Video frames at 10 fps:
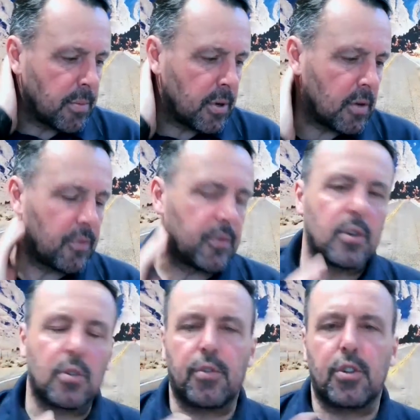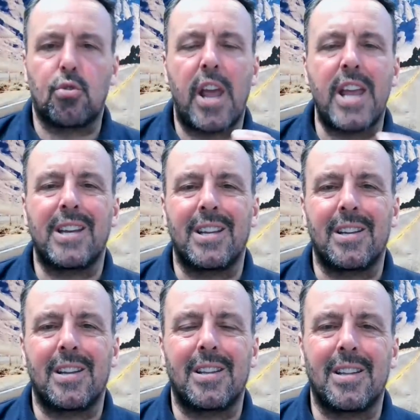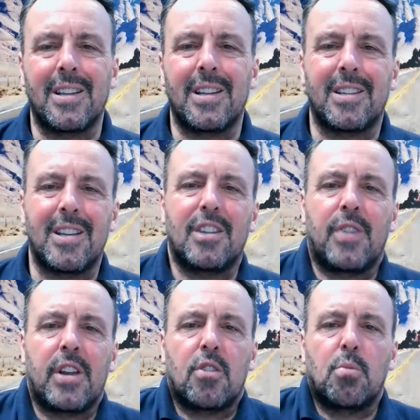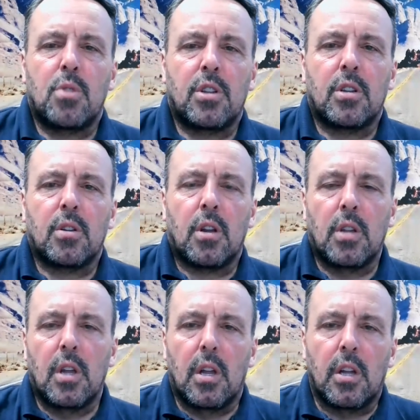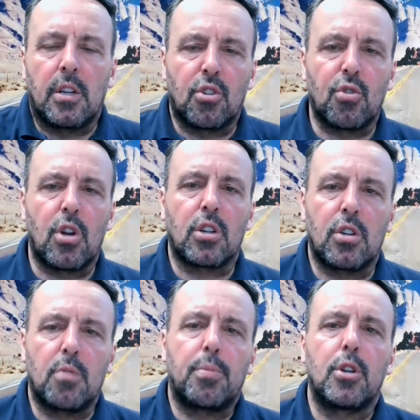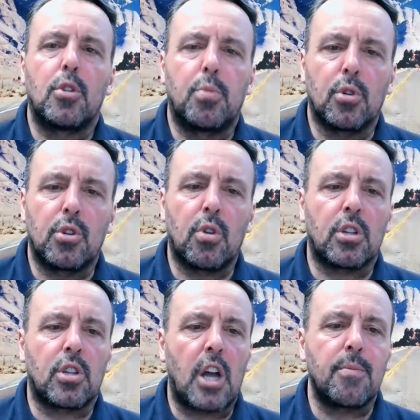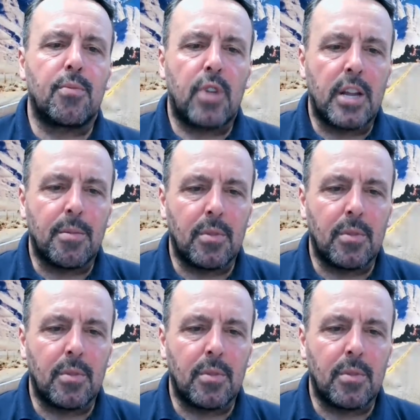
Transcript: But for training, it's interfering with an instructor and pupils. You're on a time frame.